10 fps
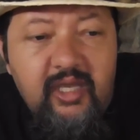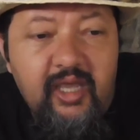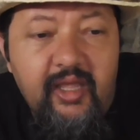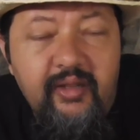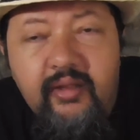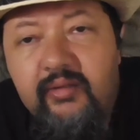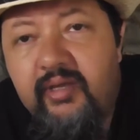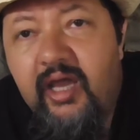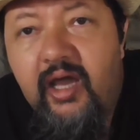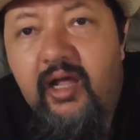And
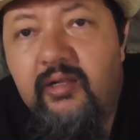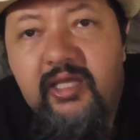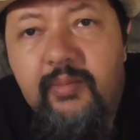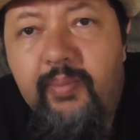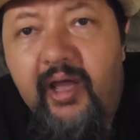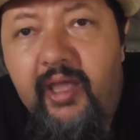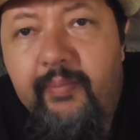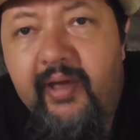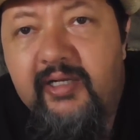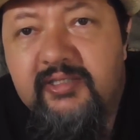yeah, I'll keep
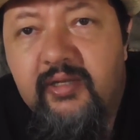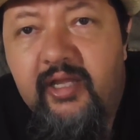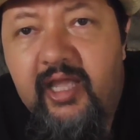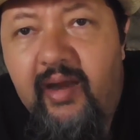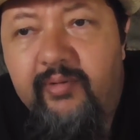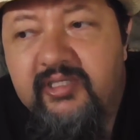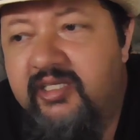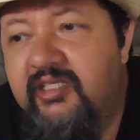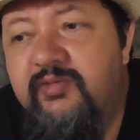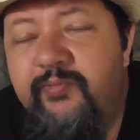buying Panasonic cameras.
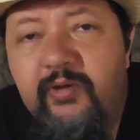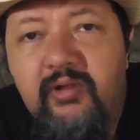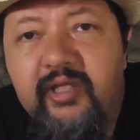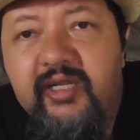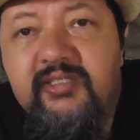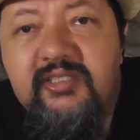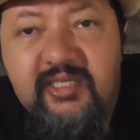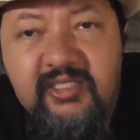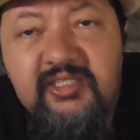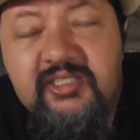I just feel that it's
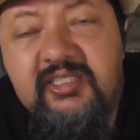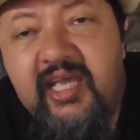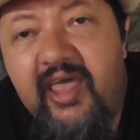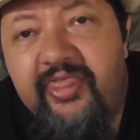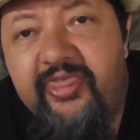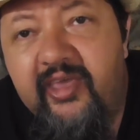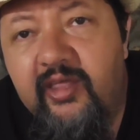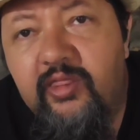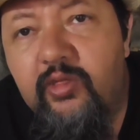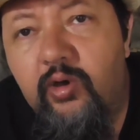such a sad
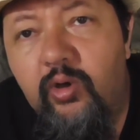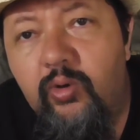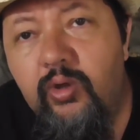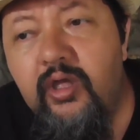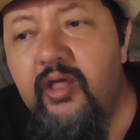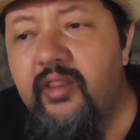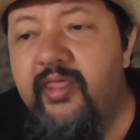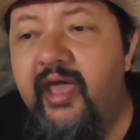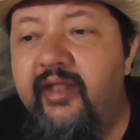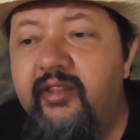thing though,
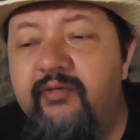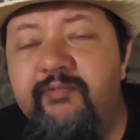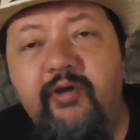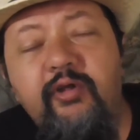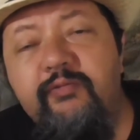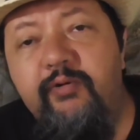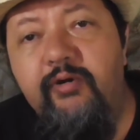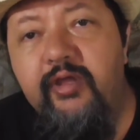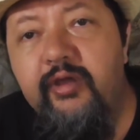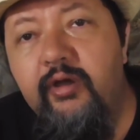that in the very,
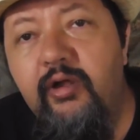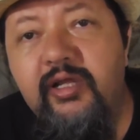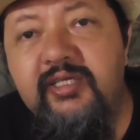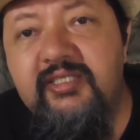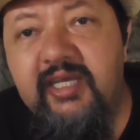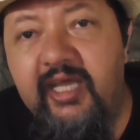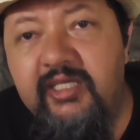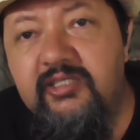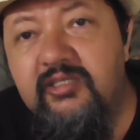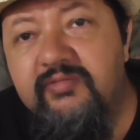very early
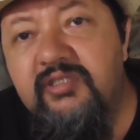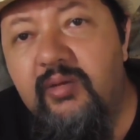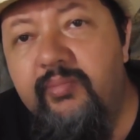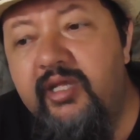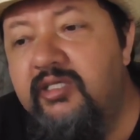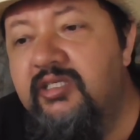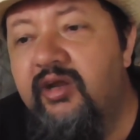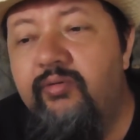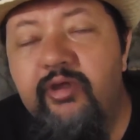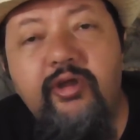stages of somebody's
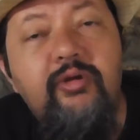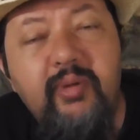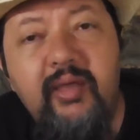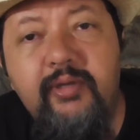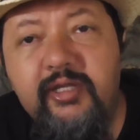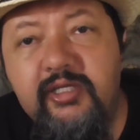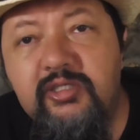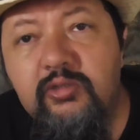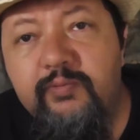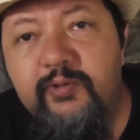career, maybe in
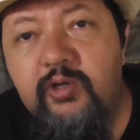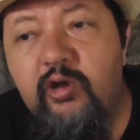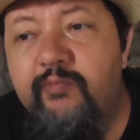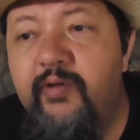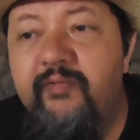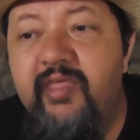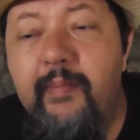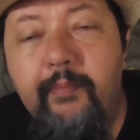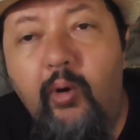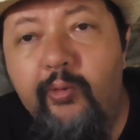digital photography, if
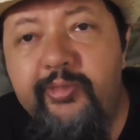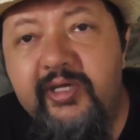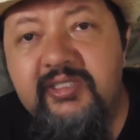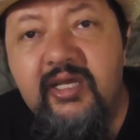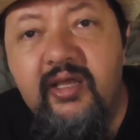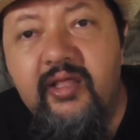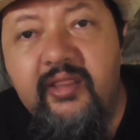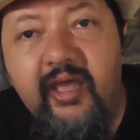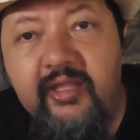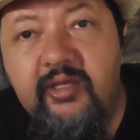they bought this,
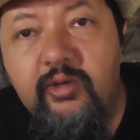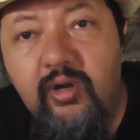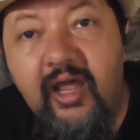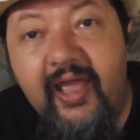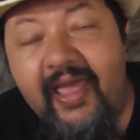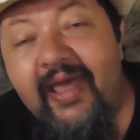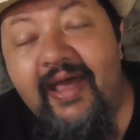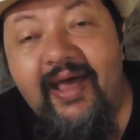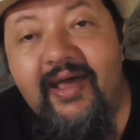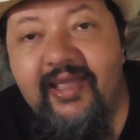that you're like,
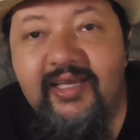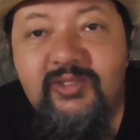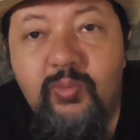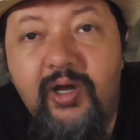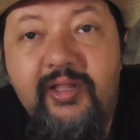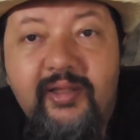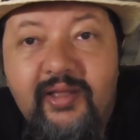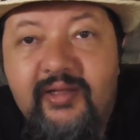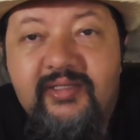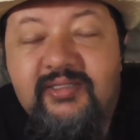haha, guess what,
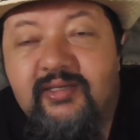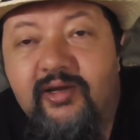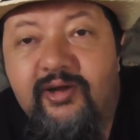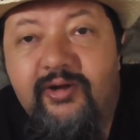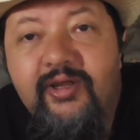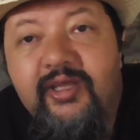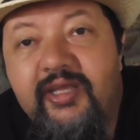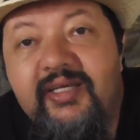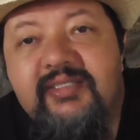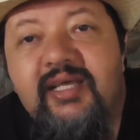sucker,
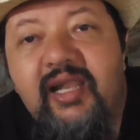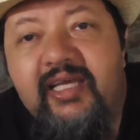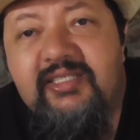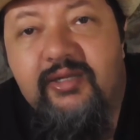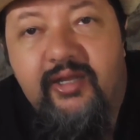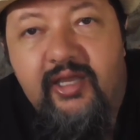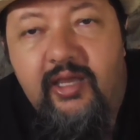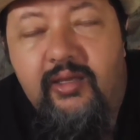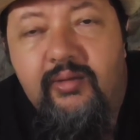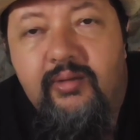here's the lesson,
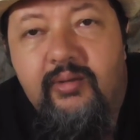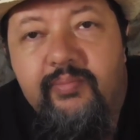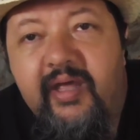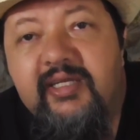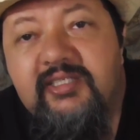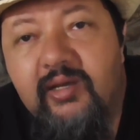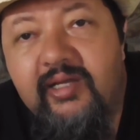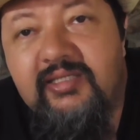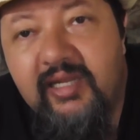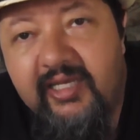okay?
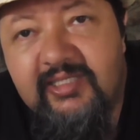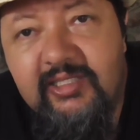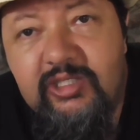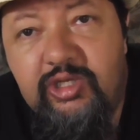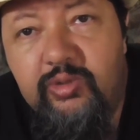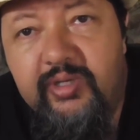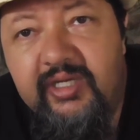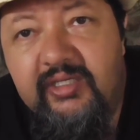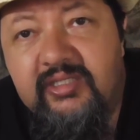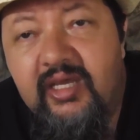Panasonic's lesson to you
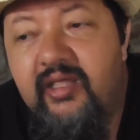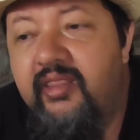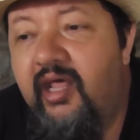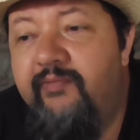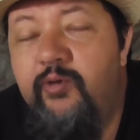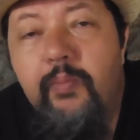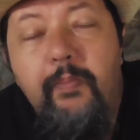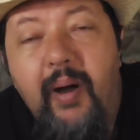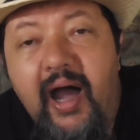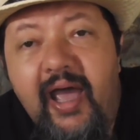is that if you
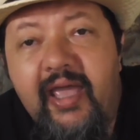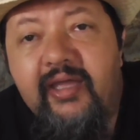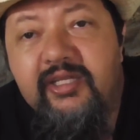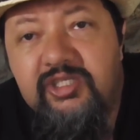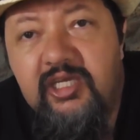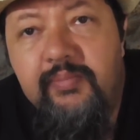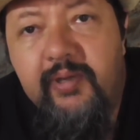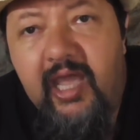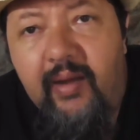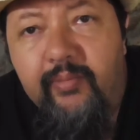buy
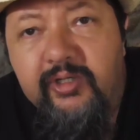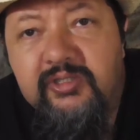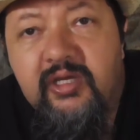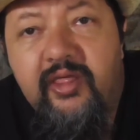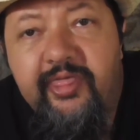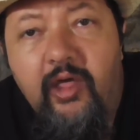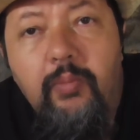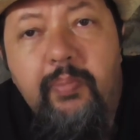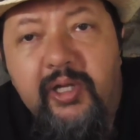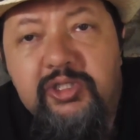cheap cameras,
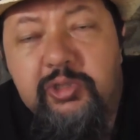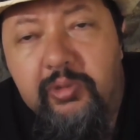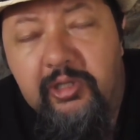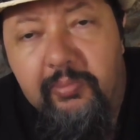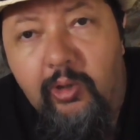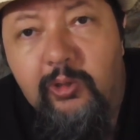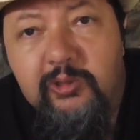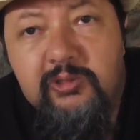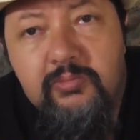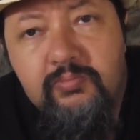they'll punch you in the
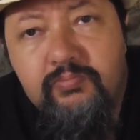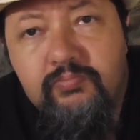balls.